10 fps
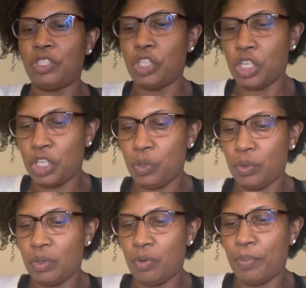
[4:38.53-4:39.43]
a cute
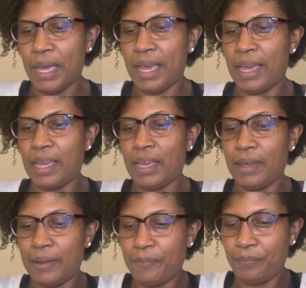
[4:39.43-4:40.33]
little bag.
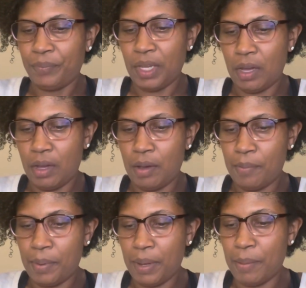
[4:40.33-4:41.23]

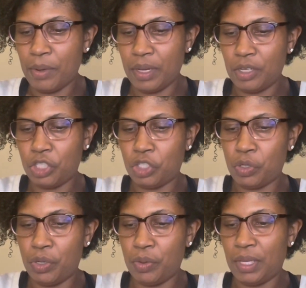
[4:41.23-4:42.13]
I'm going to show
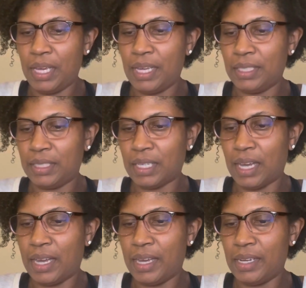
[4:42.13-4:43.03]
you the
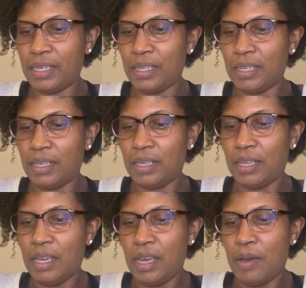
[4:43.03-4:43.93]
inside.
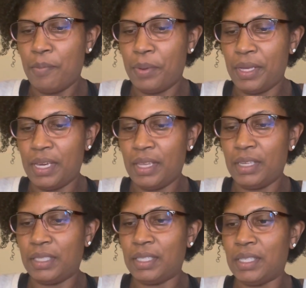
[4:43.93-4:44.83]
But yeah,
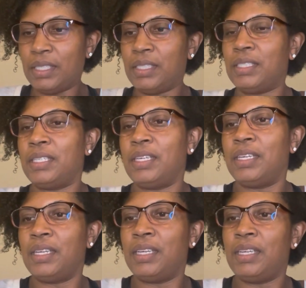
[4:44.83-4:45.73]
this is
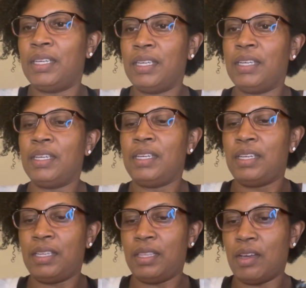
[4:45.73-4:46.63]

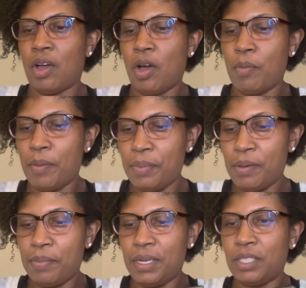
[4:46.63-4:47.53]
the Alma
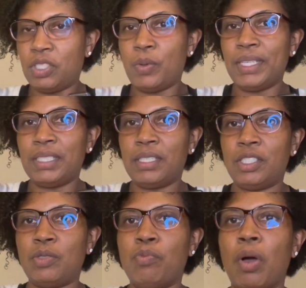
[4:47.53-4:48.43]
BB. So it's the
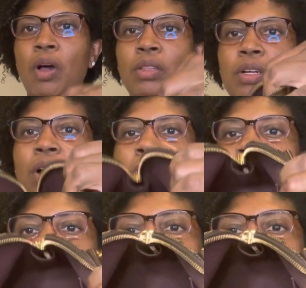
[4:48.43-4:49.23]
smaller Alma.